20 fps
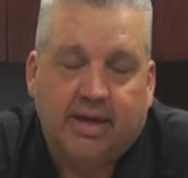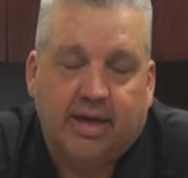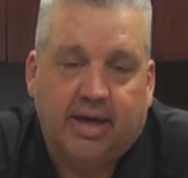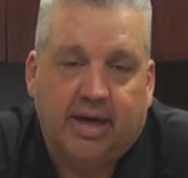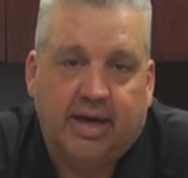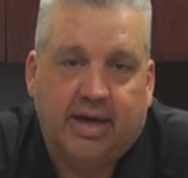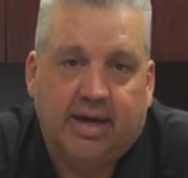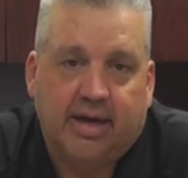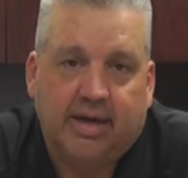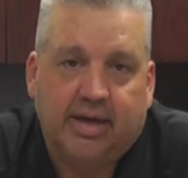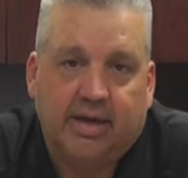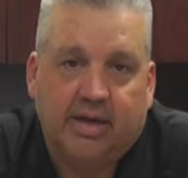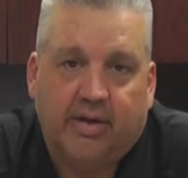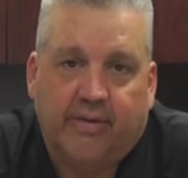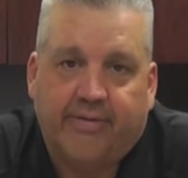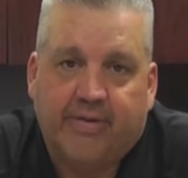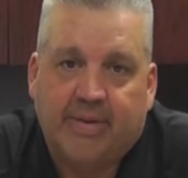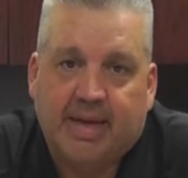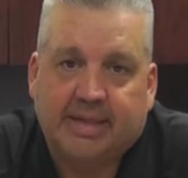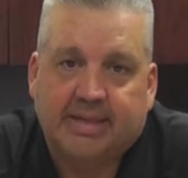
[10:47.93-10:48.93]

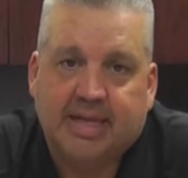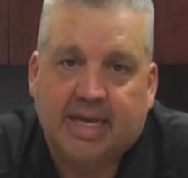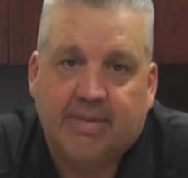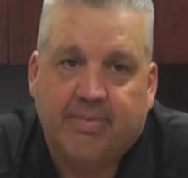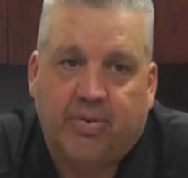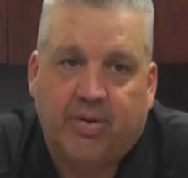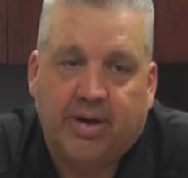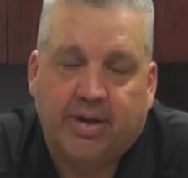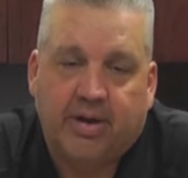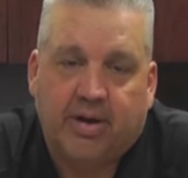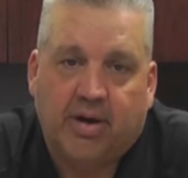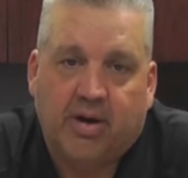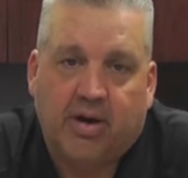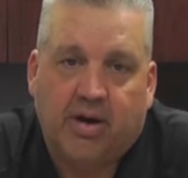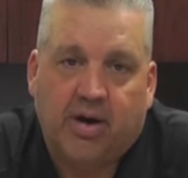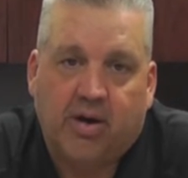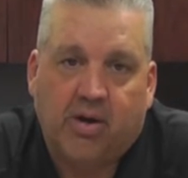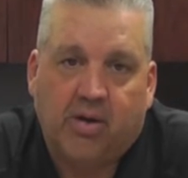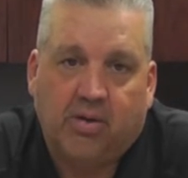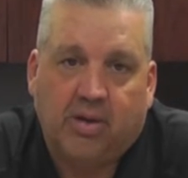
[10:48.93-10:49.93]
From that standpoint, then
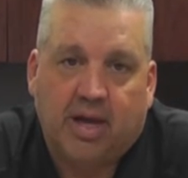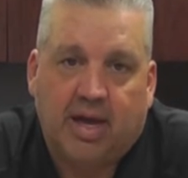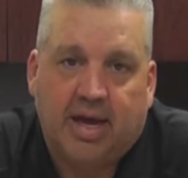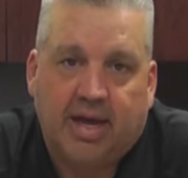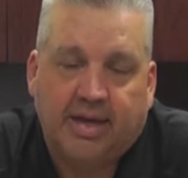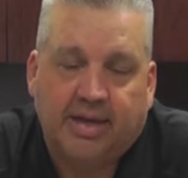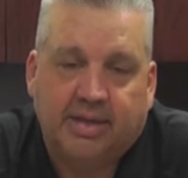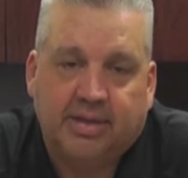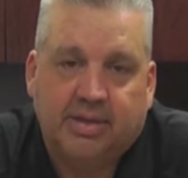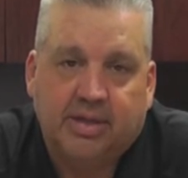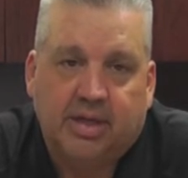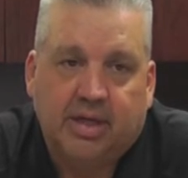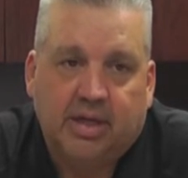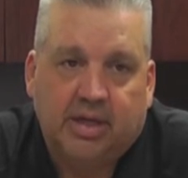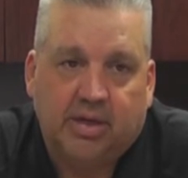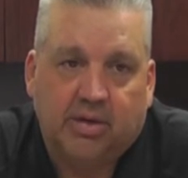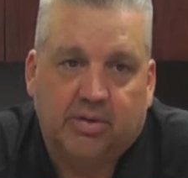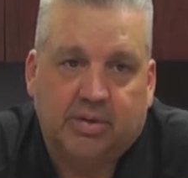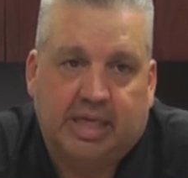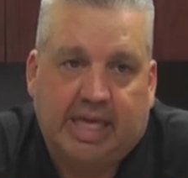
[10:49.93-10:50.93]
our O line is
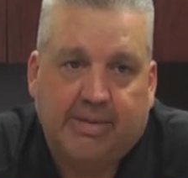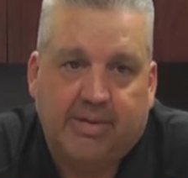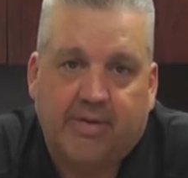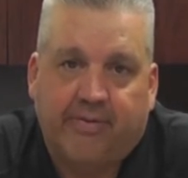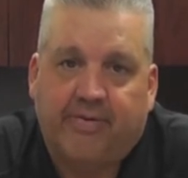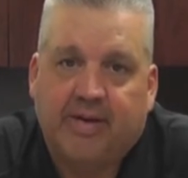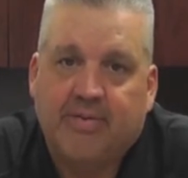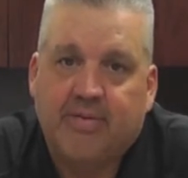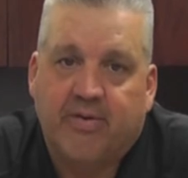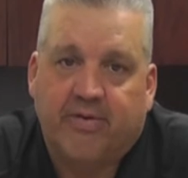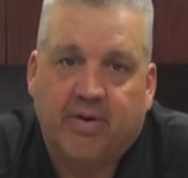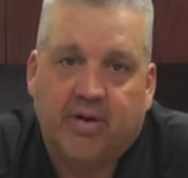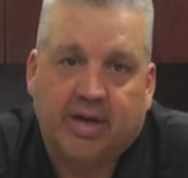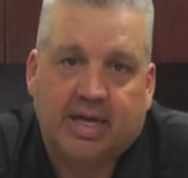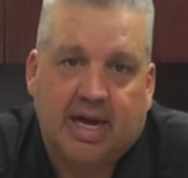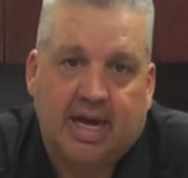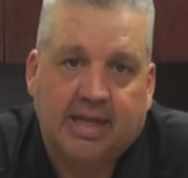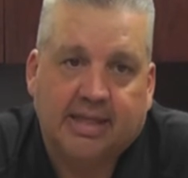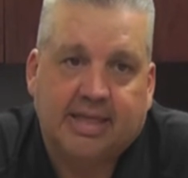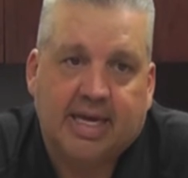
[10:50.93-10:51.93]
keep their feet moving on
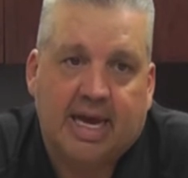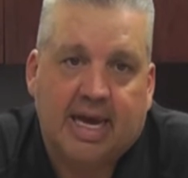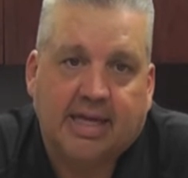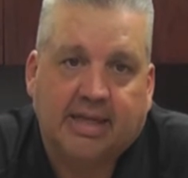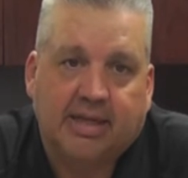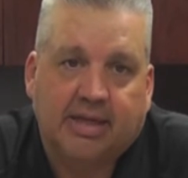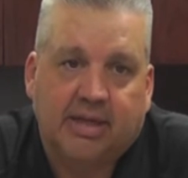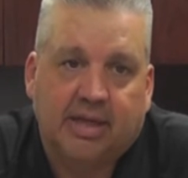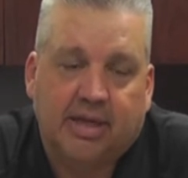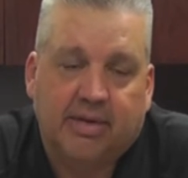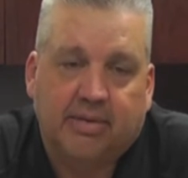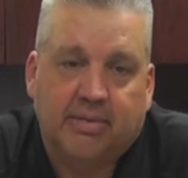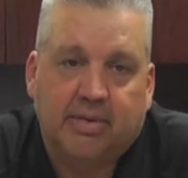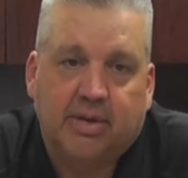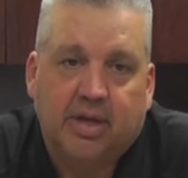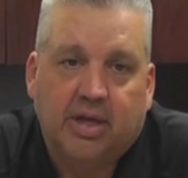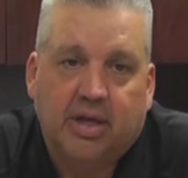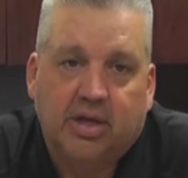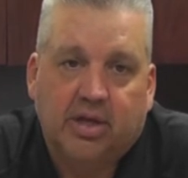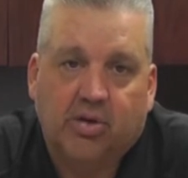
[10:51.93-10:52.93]
contact
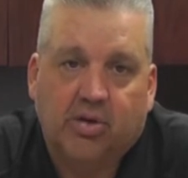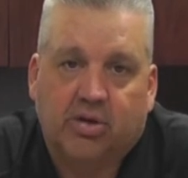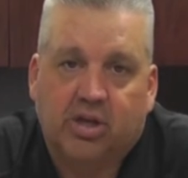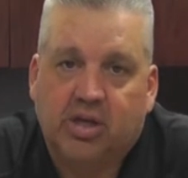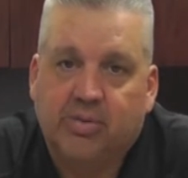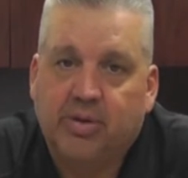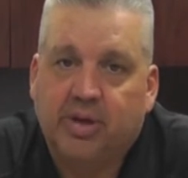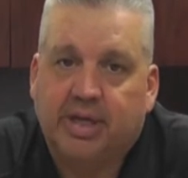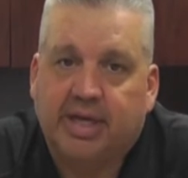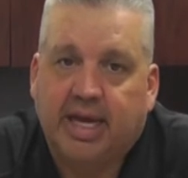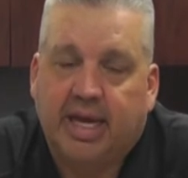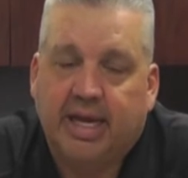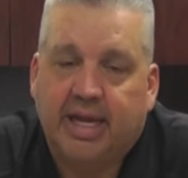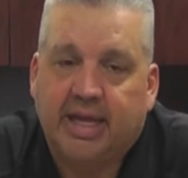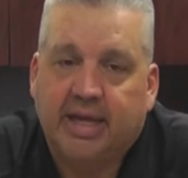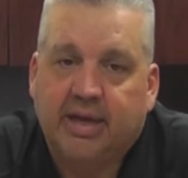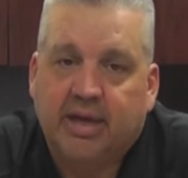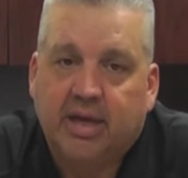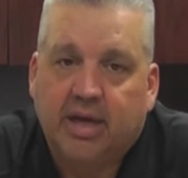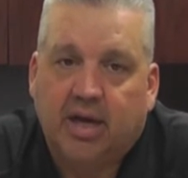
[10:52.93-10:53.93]
and
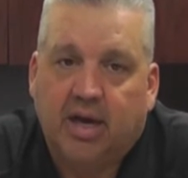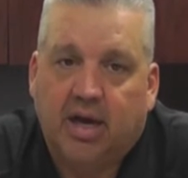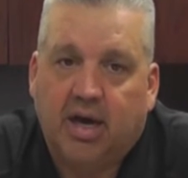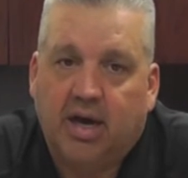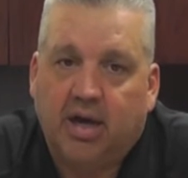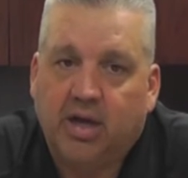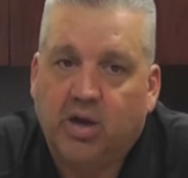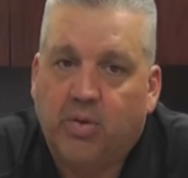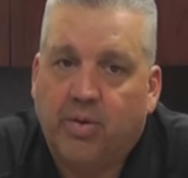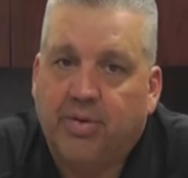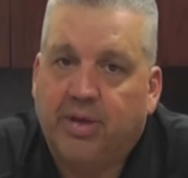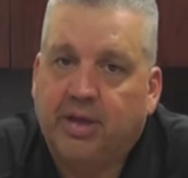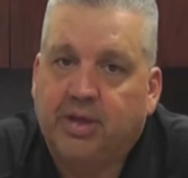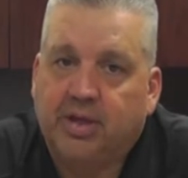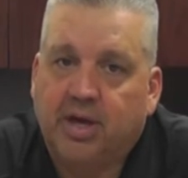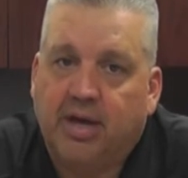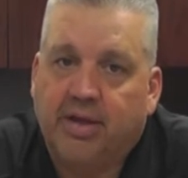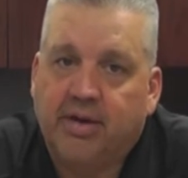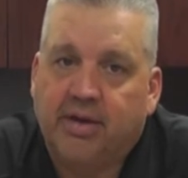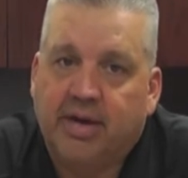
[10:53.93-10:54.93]
communicating with
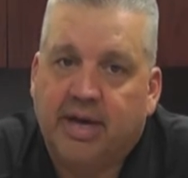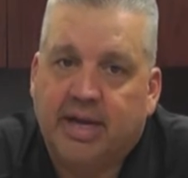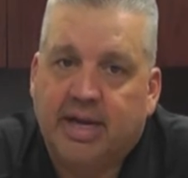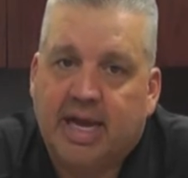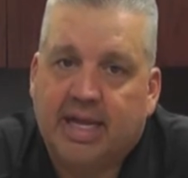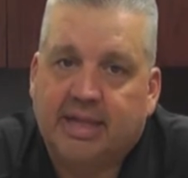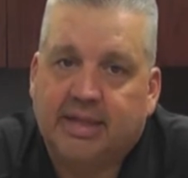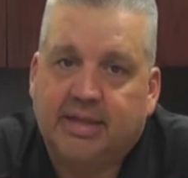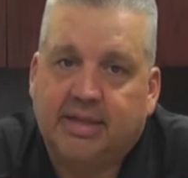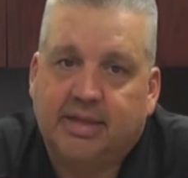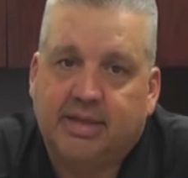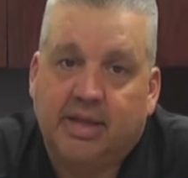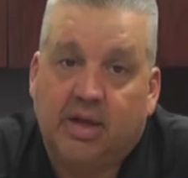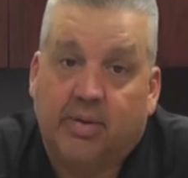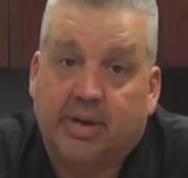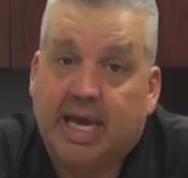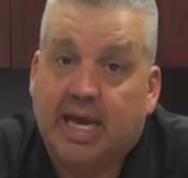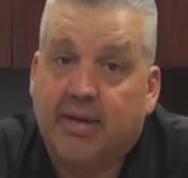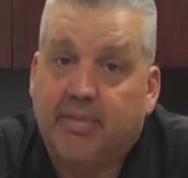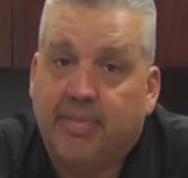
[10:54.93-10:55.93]
each other, and then that's
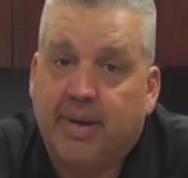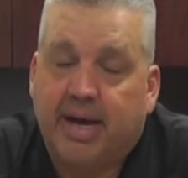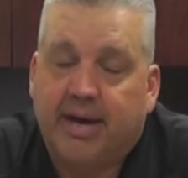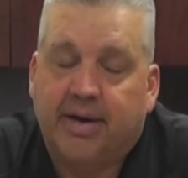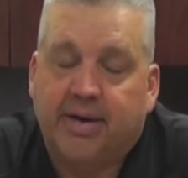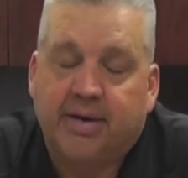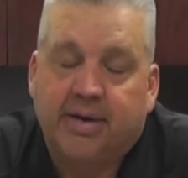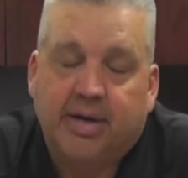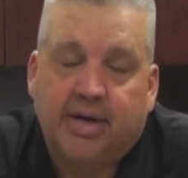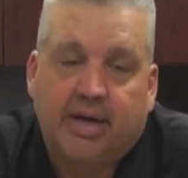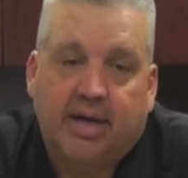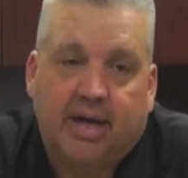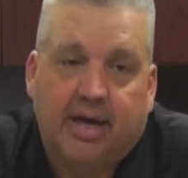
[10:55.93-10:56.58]
getting better.